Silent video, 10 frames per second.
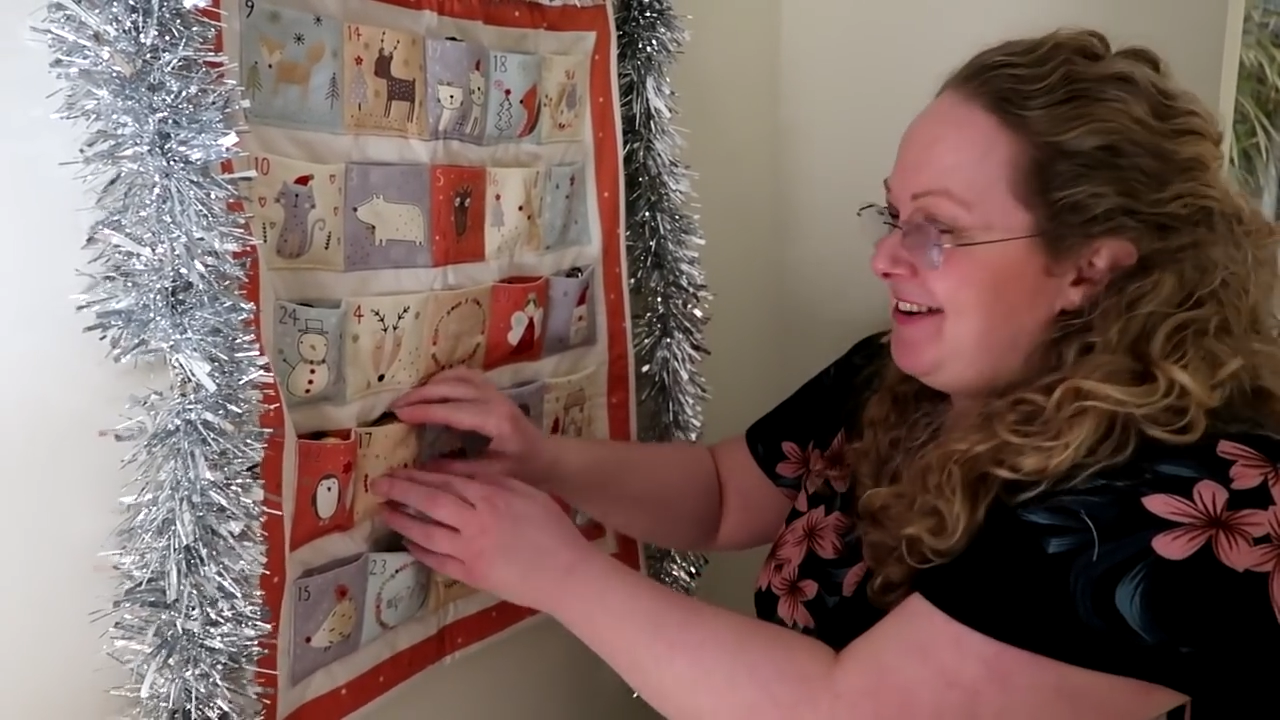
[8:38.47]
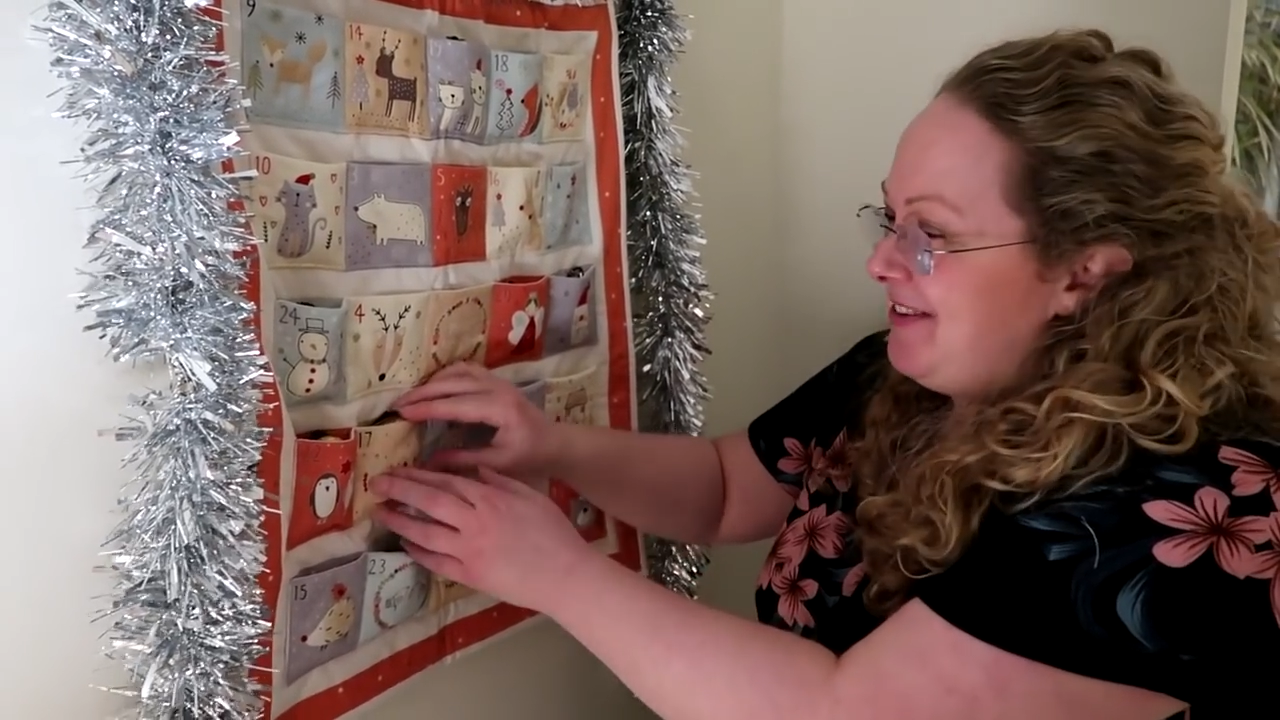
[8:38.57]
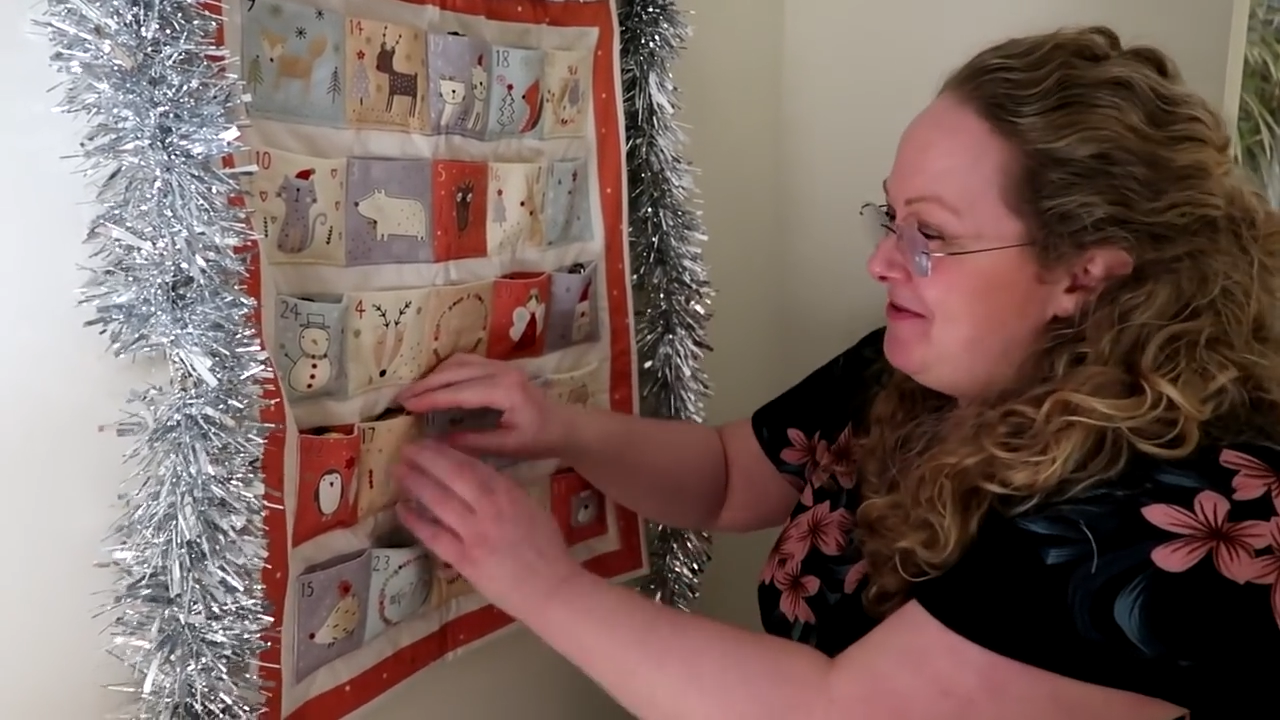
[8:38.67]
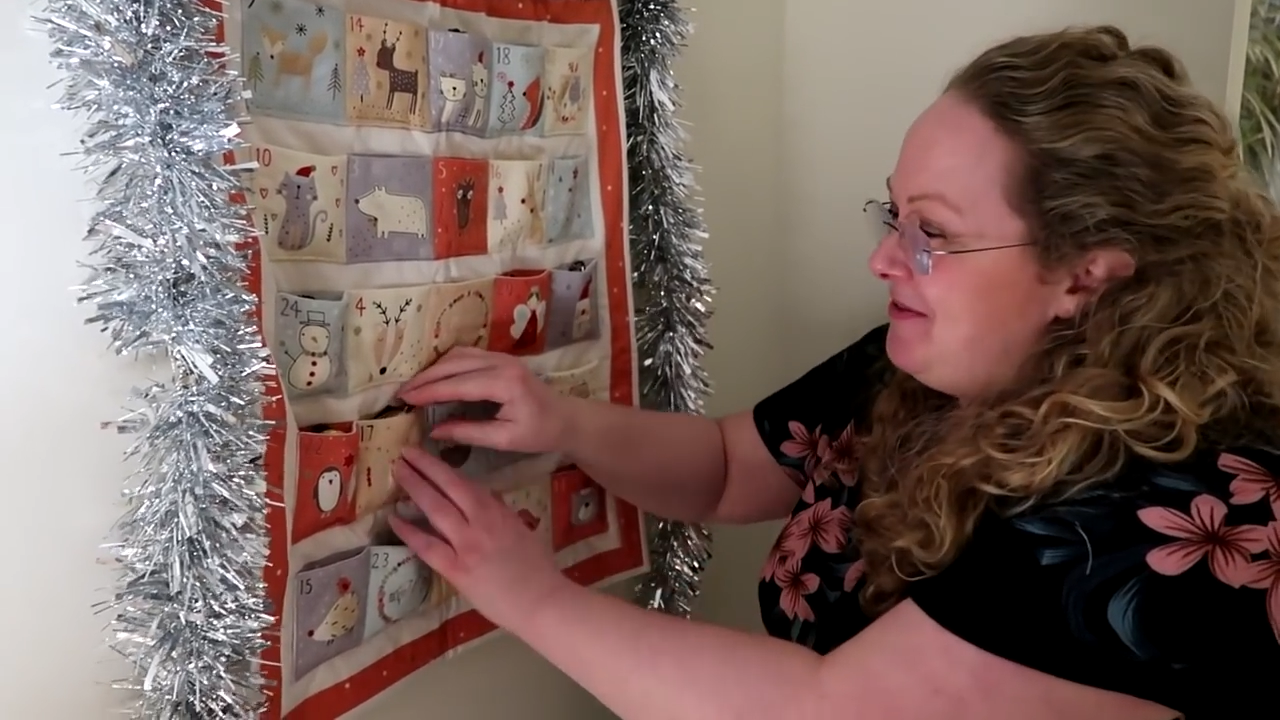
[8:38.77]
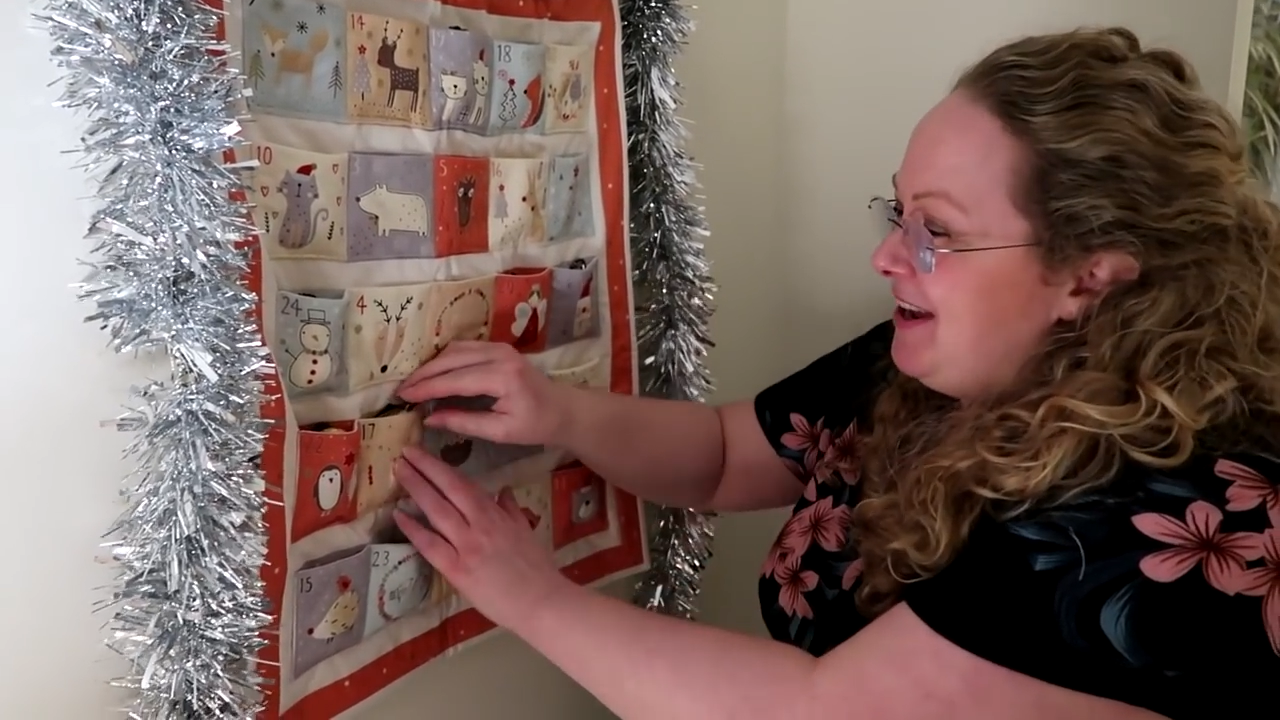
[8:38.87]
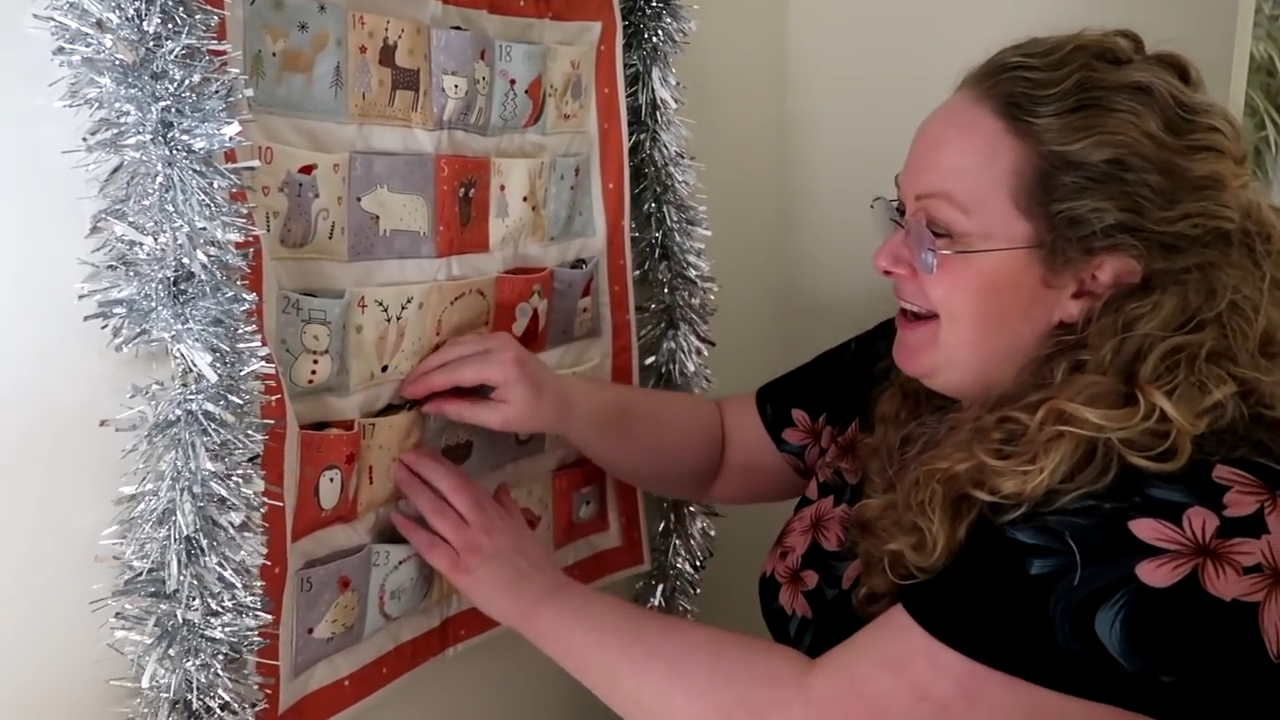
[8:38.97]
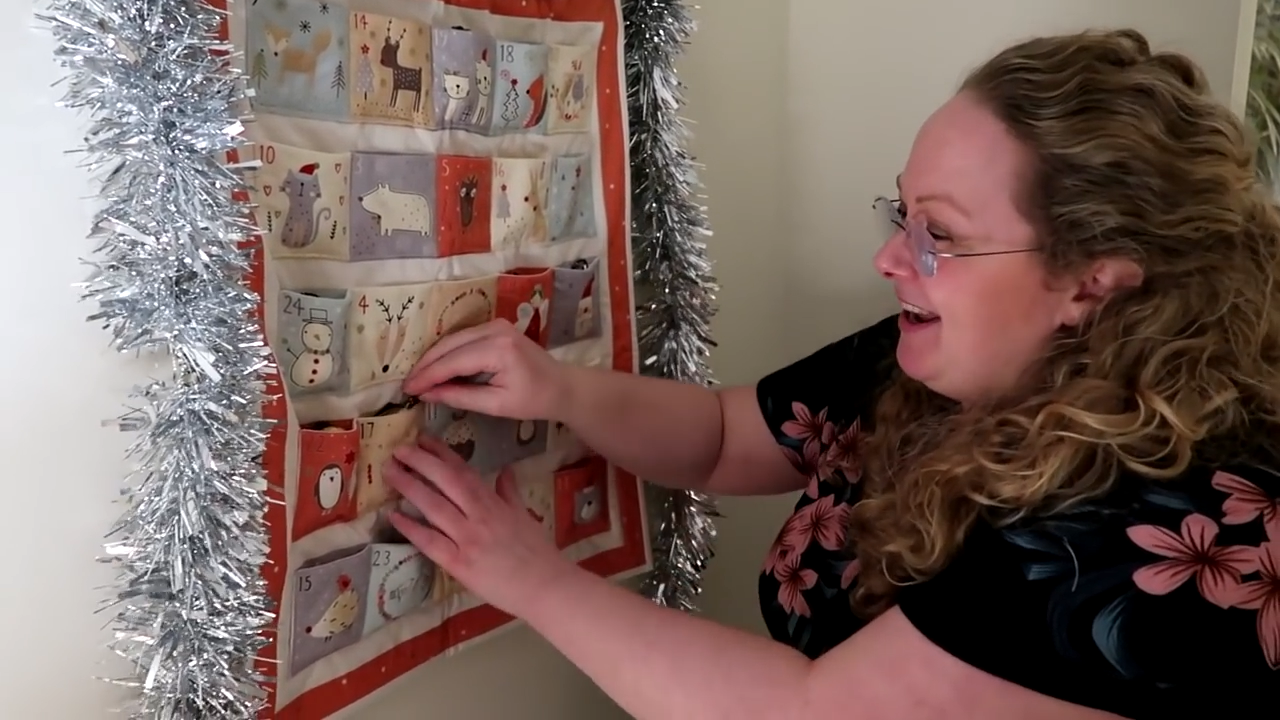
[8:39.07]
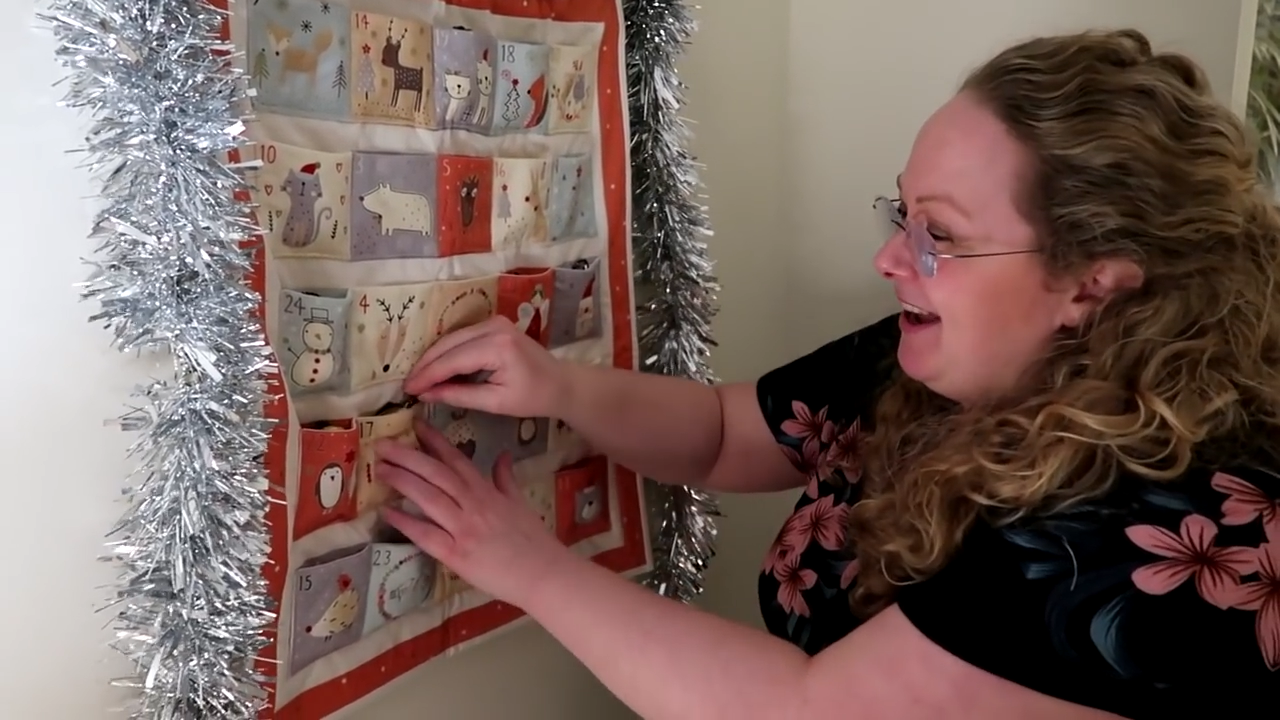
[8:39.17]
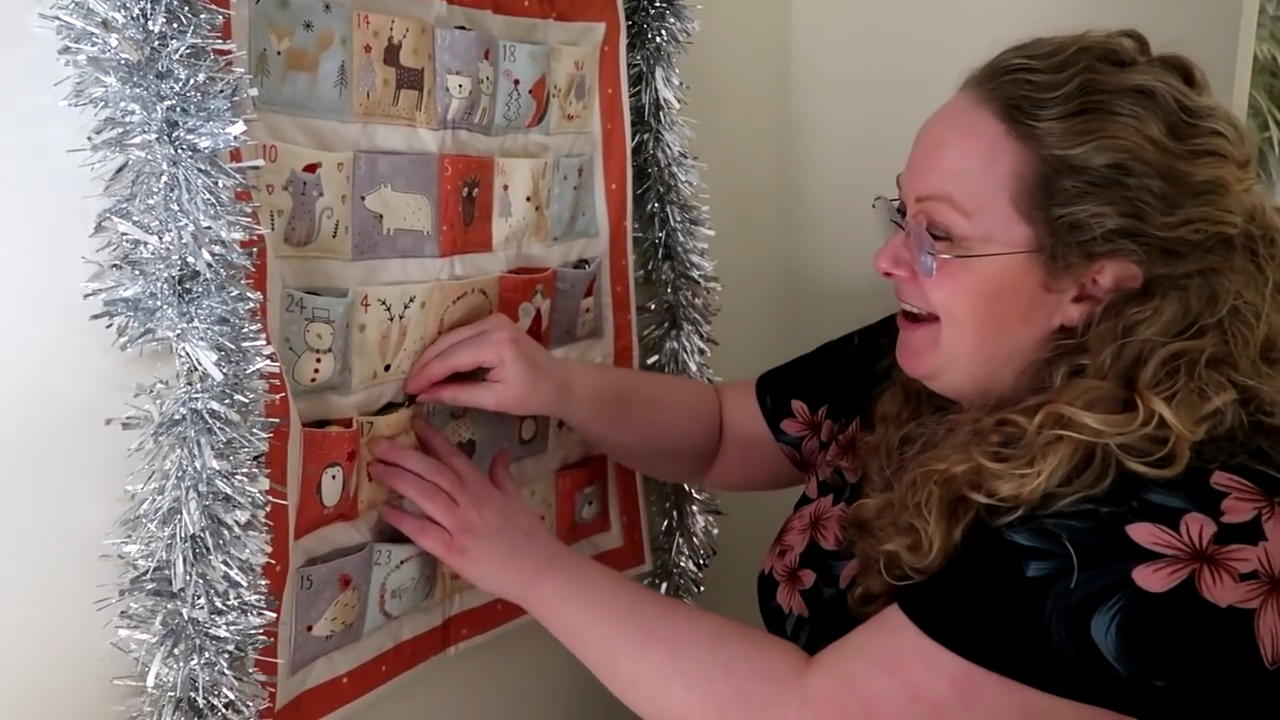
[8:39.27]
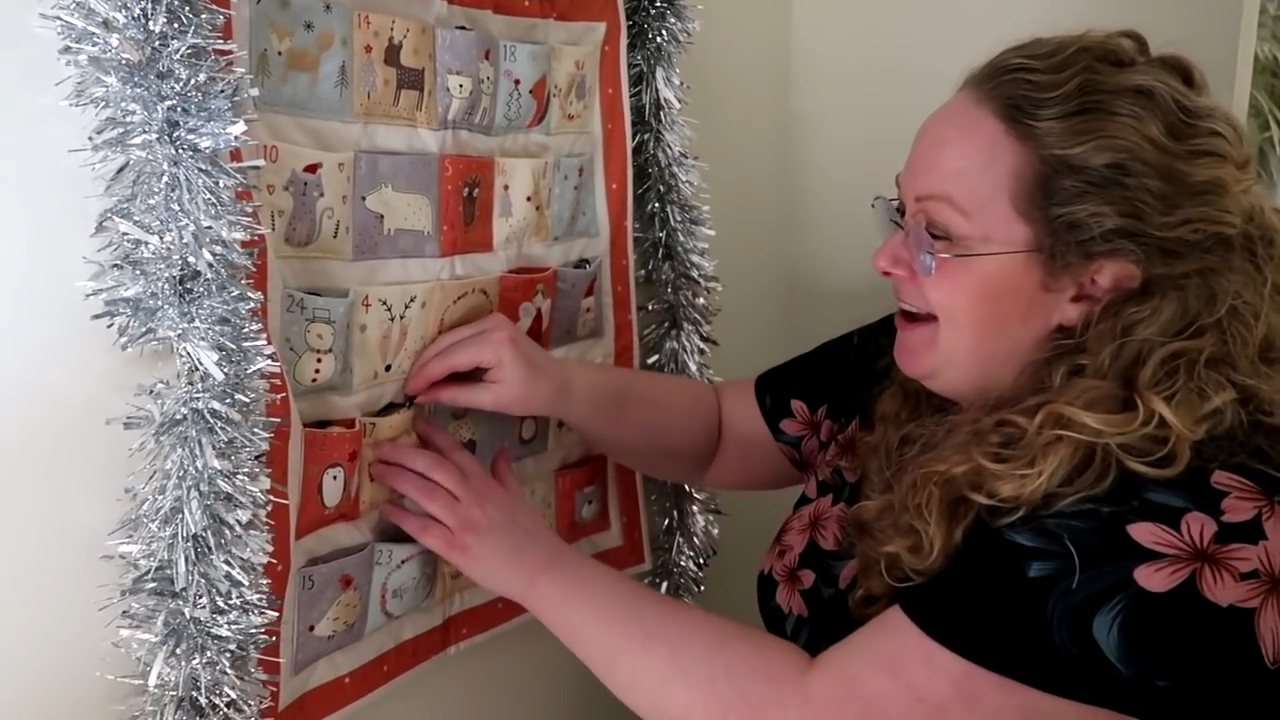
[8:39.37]
I can feel
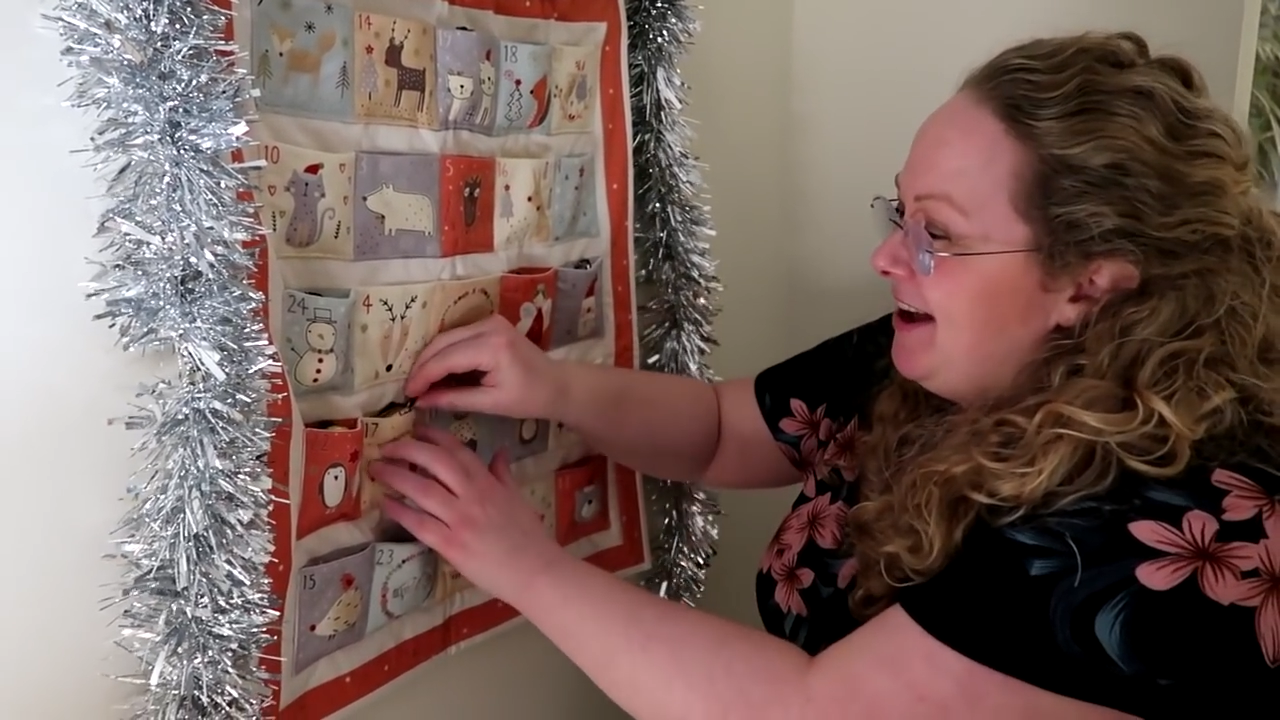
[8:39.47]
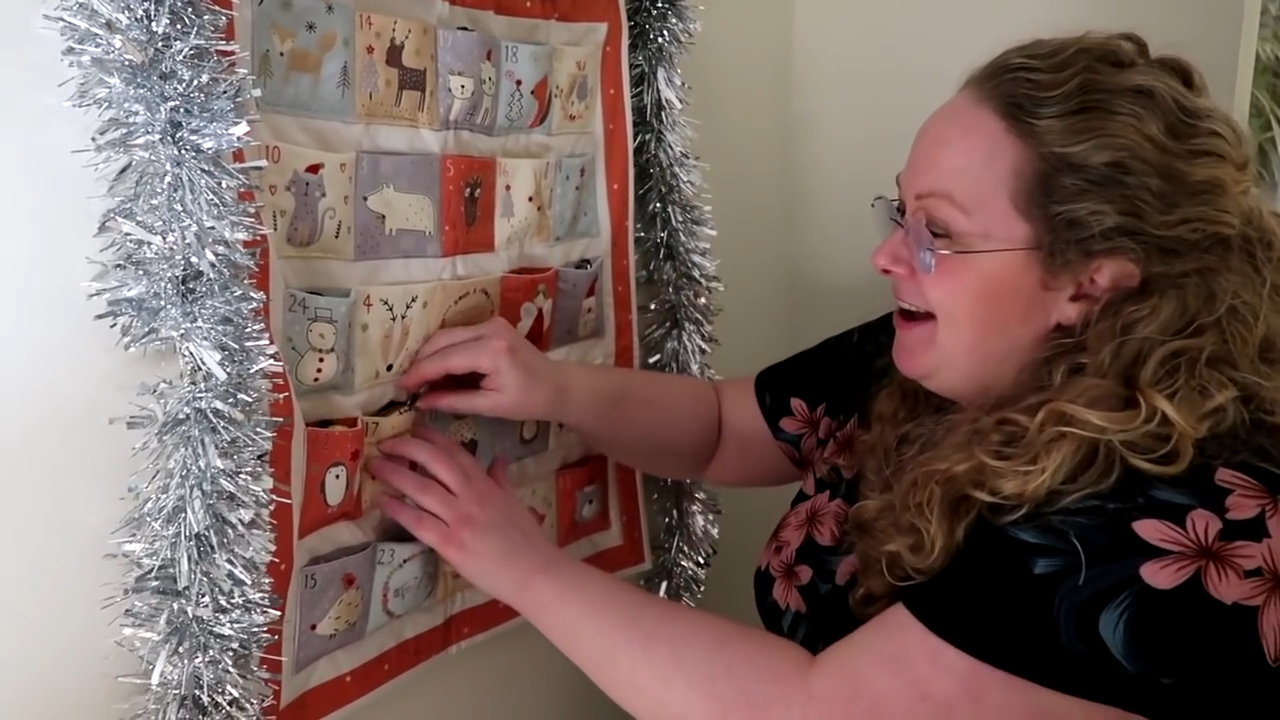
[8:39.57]
it.